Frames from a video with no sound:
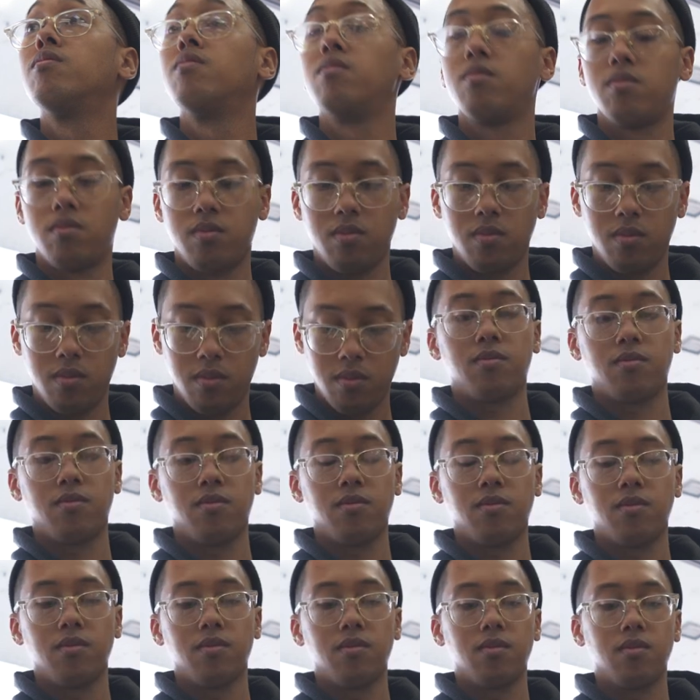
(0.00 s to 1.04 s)

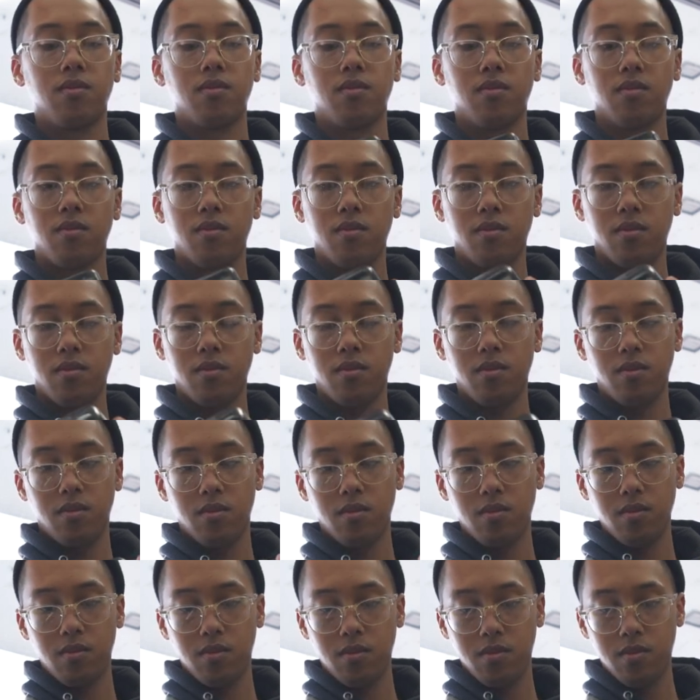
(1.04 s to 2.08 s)

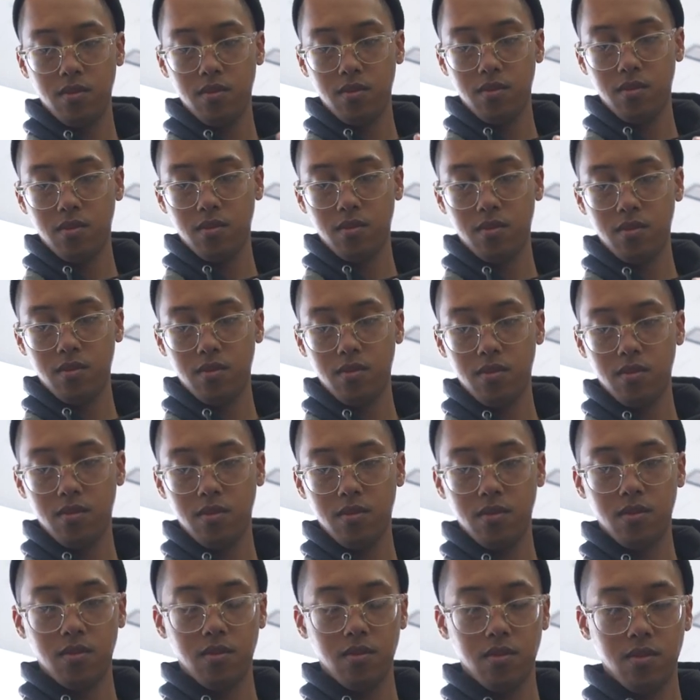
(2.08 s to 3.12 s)

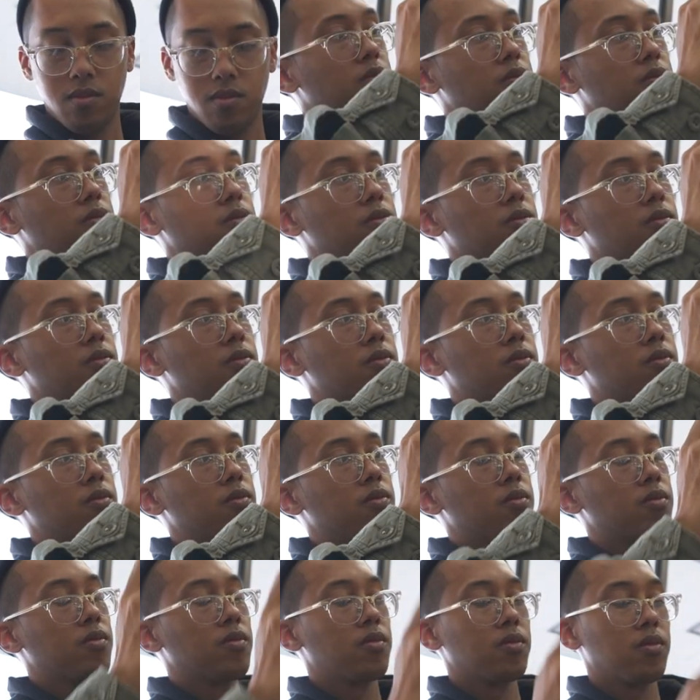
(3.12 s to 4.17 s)

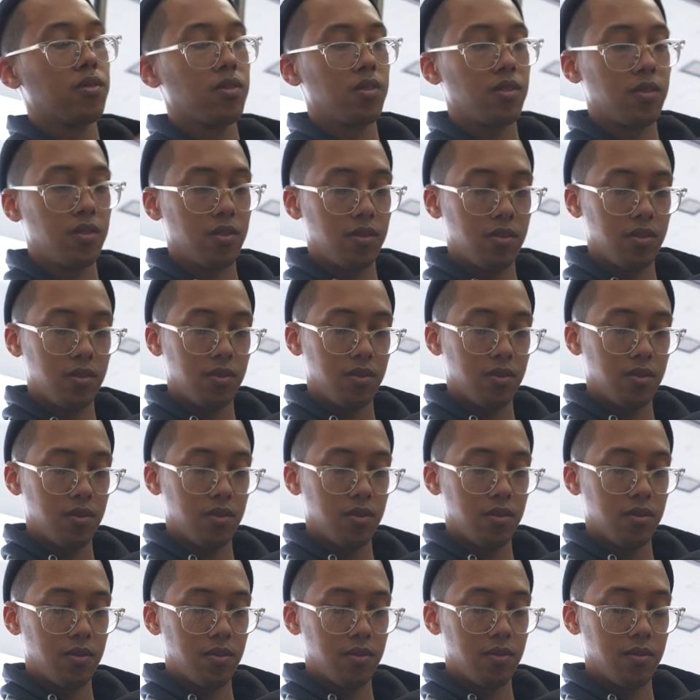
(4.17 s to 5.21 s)

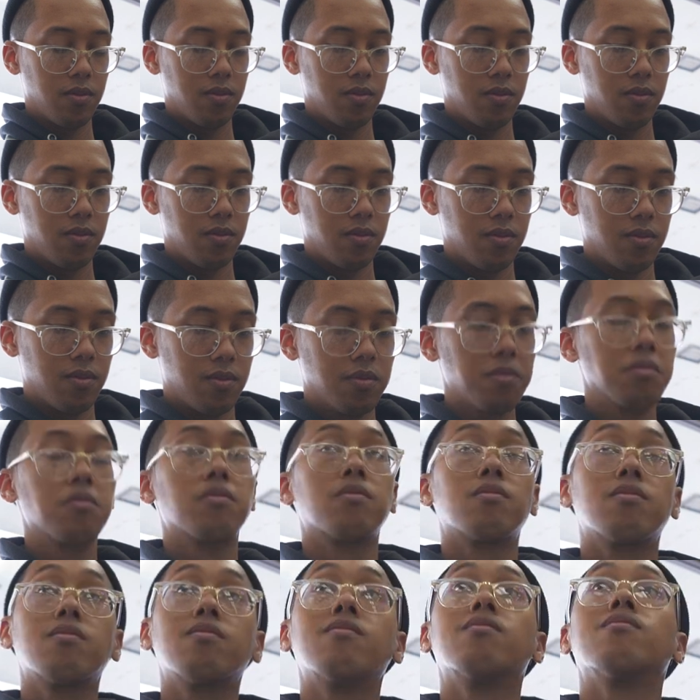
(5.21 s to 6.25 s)

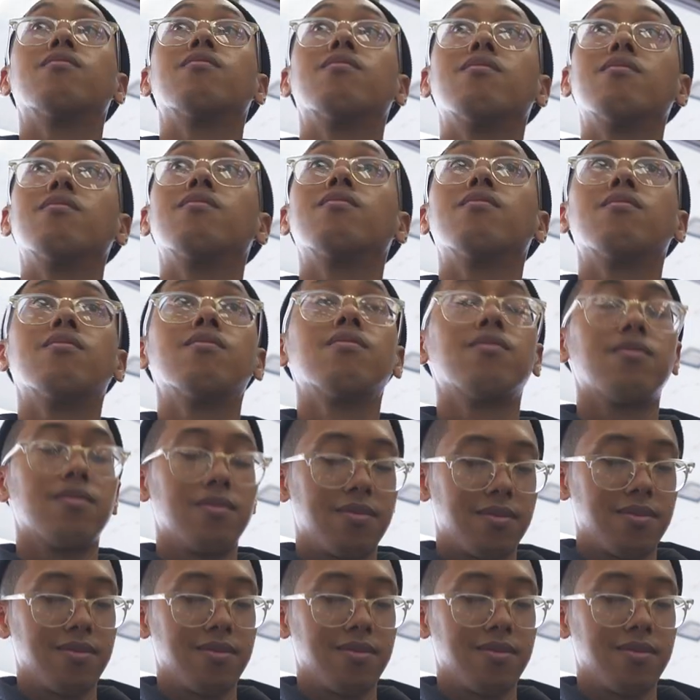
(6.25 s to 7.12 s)
(silence)